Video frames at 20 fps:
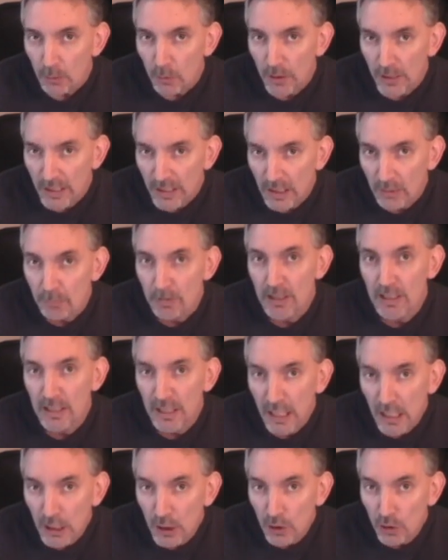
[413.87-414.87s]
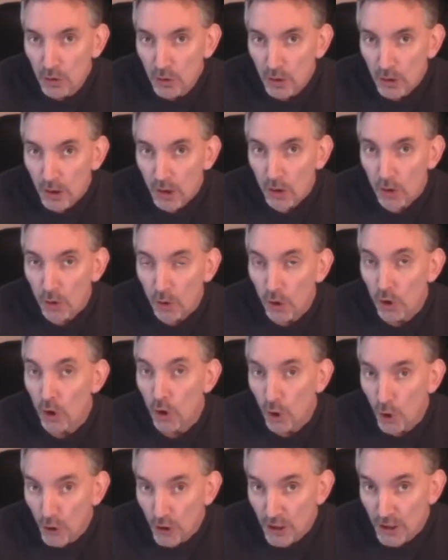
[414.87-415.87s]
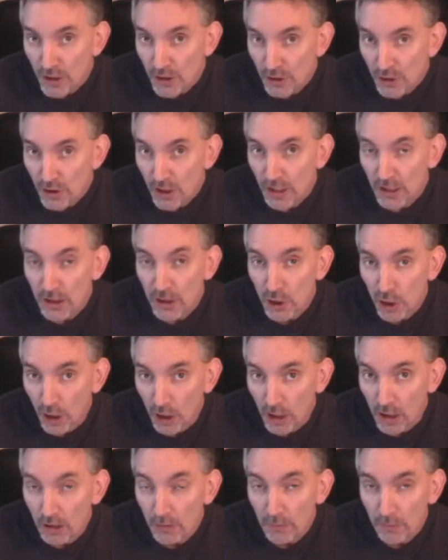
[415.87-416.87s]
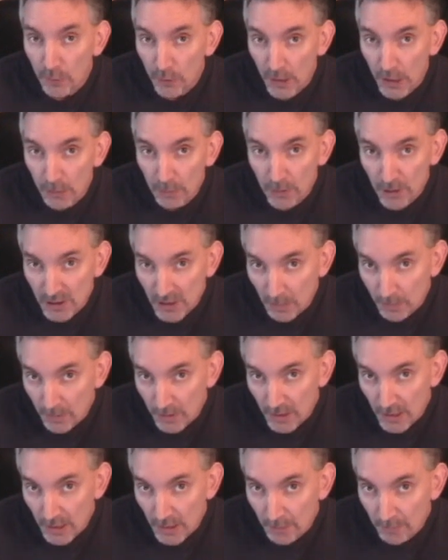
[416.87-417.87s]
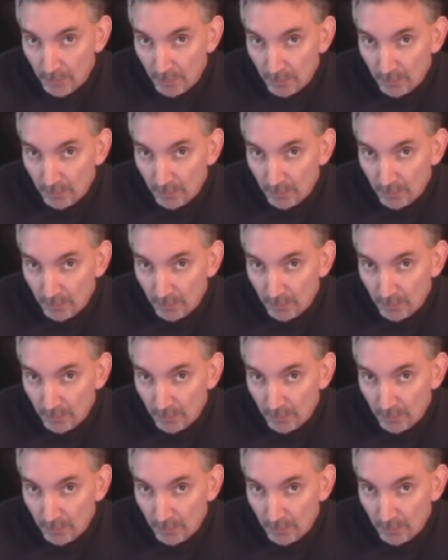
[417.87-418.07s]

will either be yellow or orange in colour for their precipitate.